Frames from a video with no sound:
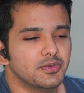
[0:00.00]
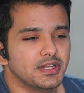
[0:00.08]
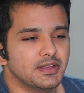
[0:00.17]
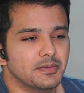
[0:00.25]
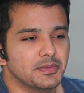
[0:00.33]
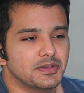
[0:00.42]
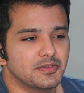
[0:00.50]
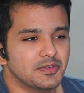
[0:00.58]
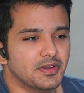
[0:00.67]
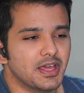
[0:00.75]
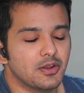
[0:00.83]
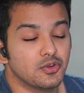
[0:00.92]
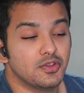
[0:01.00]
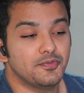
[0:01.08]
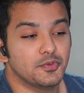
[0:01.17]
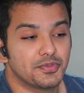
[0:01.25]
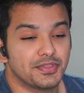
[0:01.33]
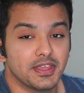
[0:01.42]
really, I mean, I don't know
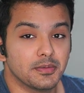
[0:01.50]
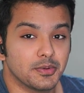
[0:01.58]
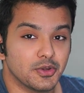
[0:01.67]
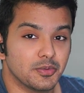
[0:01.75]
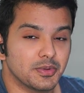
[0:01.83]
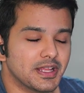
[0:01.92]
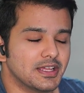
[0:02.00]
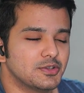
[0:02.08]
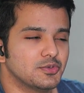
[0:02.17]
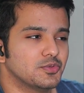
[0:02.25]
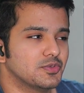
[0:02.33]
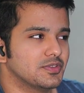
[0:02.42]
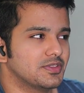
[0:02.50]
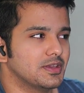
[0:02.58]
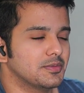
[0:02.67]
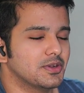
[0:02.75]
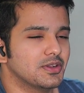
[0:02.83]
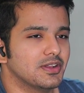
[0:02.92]
if you think about it, but I do
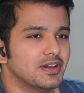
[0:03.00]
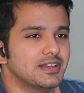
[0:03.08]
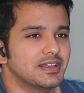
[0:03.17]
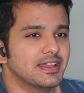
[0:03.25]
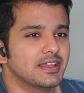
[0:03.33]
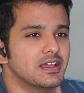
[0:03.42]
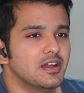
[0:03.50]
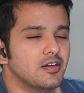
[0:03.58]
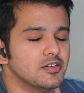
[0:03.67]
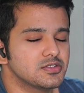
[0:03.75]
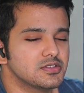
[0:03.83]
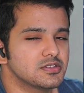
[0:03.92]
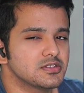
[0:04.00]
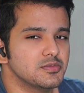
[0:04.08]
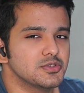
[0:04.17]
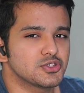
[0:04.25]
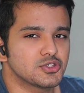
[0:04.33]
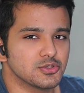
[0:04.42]
think about it a lot. Like, our
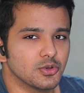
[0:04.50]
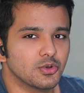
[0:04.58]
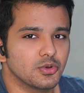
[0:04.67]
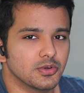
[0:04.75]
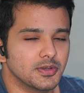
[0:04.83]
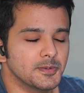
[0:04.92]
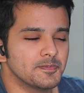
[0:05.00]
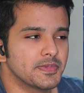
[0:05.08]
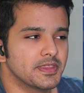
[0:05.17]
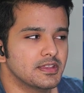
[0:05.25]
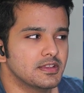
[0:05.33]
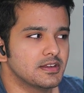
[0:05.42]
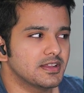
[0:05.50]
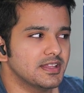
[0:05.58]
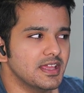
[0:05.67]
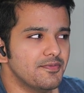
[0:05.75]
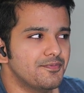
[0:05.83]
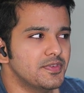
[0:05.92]
system is so good.
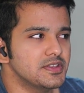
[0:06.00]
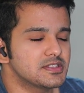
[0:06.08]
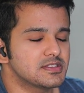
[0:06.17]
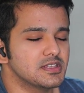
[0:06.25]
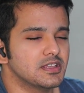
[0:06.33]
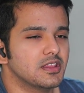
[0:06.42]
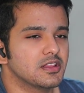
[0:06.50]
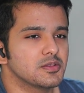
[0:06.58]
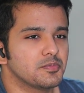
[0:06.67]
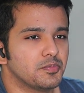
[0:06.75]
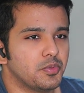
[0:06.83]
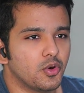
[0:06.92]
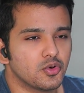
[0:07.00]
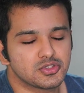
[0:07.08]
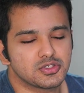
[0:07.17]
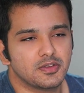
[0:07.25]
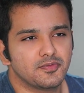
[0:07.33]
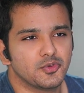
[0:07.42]
Every single
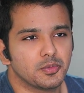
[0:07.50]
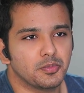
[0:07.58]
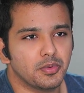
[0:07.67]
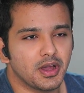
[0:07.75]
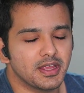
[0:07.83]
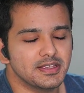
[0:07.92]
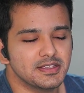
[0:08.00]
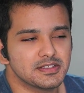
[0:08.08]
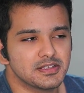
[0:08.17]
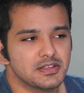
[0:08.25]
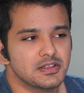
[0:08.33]
portion of your body,